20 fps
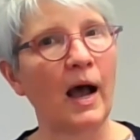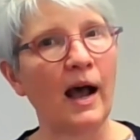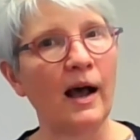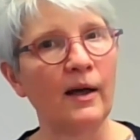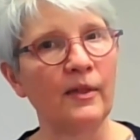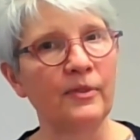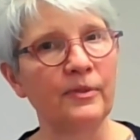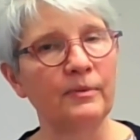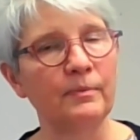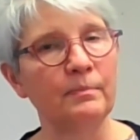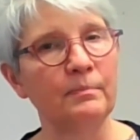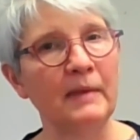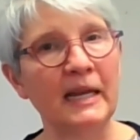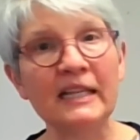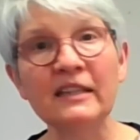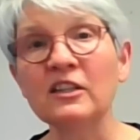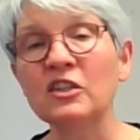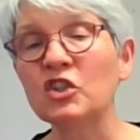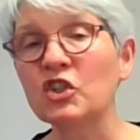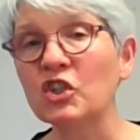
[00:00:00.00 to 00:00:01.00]
uh,
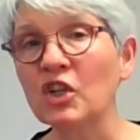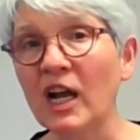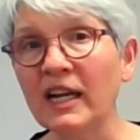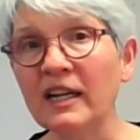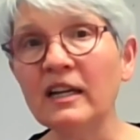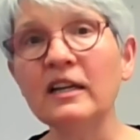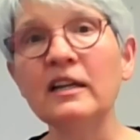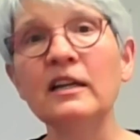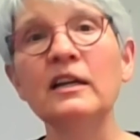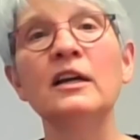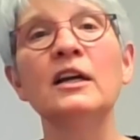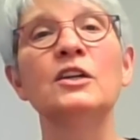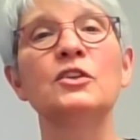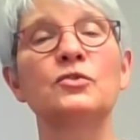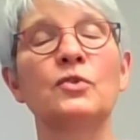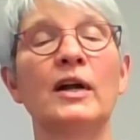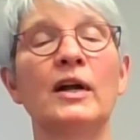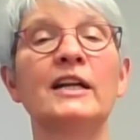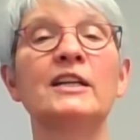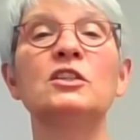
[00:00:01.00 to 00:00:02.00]
mainland China
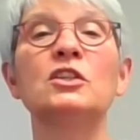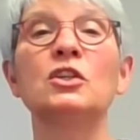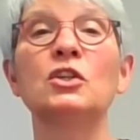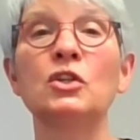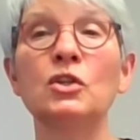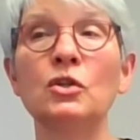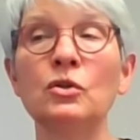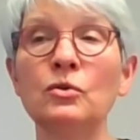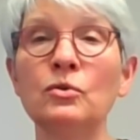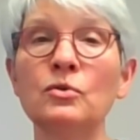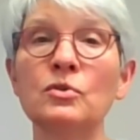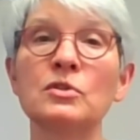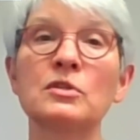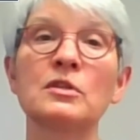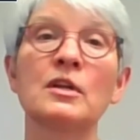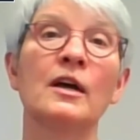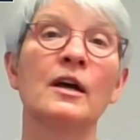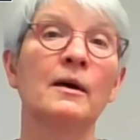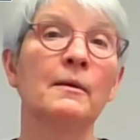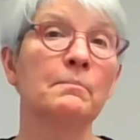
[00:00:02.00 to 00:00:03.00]
trying to
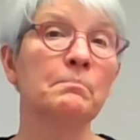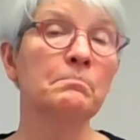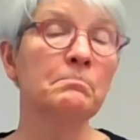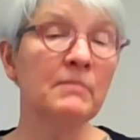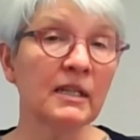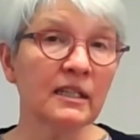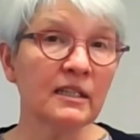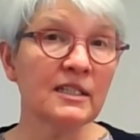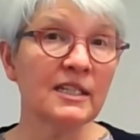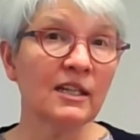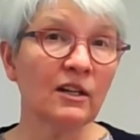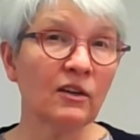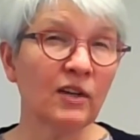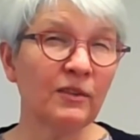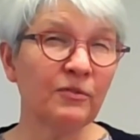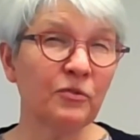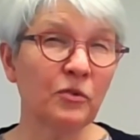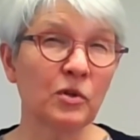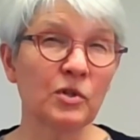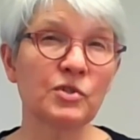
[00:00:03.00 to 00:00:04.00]
use
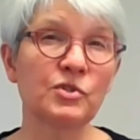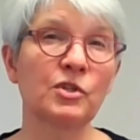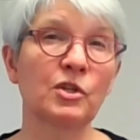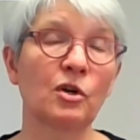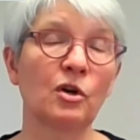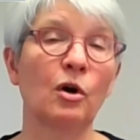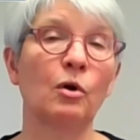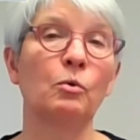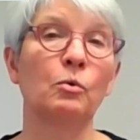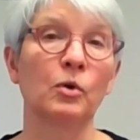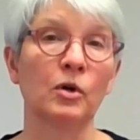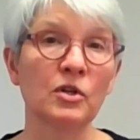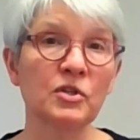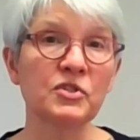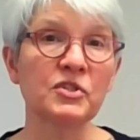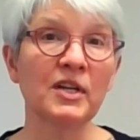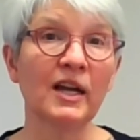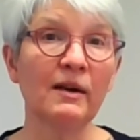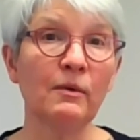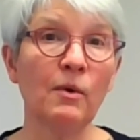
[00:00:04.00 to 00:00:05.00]
military force to
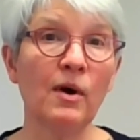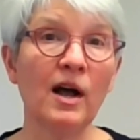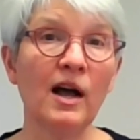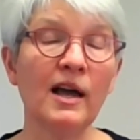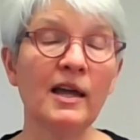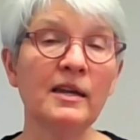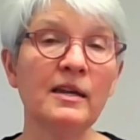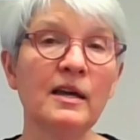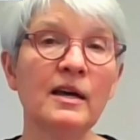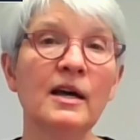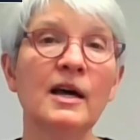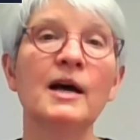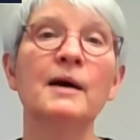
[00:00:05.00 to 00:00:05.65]
coerce Taiwan,